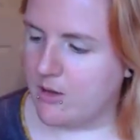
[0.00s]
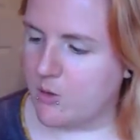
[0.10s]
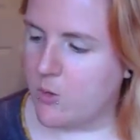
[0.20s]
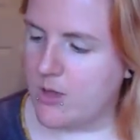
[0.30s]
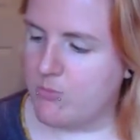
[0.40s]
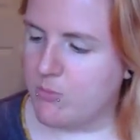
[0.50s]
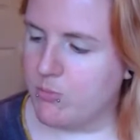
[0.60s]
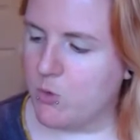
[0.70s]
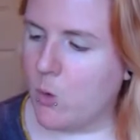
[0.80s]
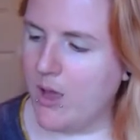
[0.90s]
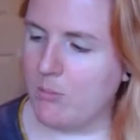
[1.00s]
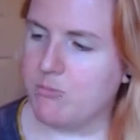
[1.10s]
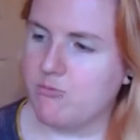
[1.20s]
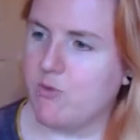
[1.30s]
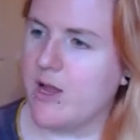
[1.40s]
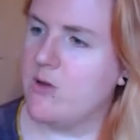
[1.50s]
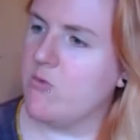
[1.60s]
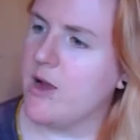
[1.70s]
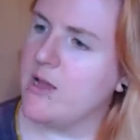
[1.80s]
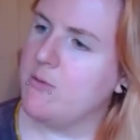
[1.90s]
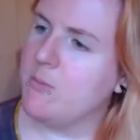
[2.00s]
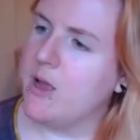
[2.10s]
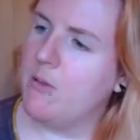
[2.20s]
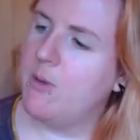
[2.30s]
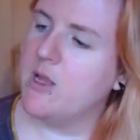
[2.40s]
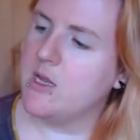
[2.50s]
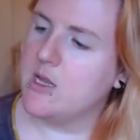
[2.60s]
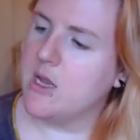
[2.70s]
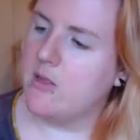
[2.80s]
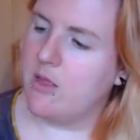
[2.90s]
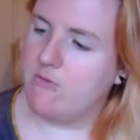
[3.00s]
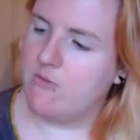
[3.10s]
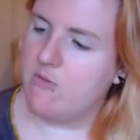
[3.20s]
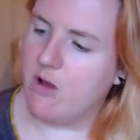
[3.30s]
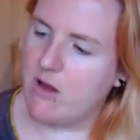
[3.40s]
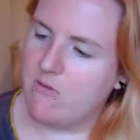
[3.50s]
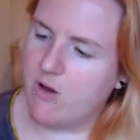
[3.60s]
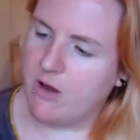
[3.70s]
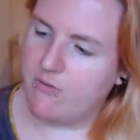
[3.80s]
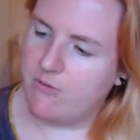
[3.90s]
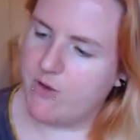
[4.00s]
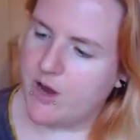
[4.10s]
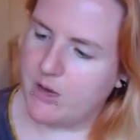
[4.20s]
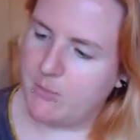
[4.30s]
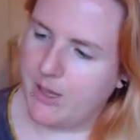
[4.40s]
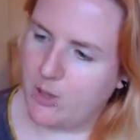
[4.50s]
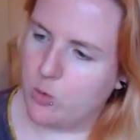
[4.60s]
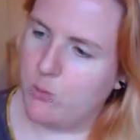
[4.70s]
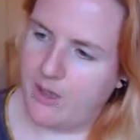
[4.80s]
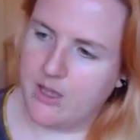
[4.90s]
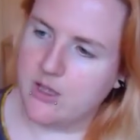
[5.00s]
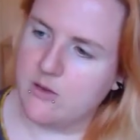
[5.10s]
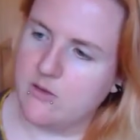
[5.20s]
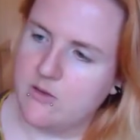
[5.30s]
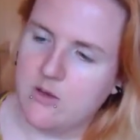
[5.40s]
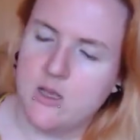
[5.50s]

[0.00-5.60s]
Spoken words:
quite a bright red in my opinion, and then very, very, very pale pinks.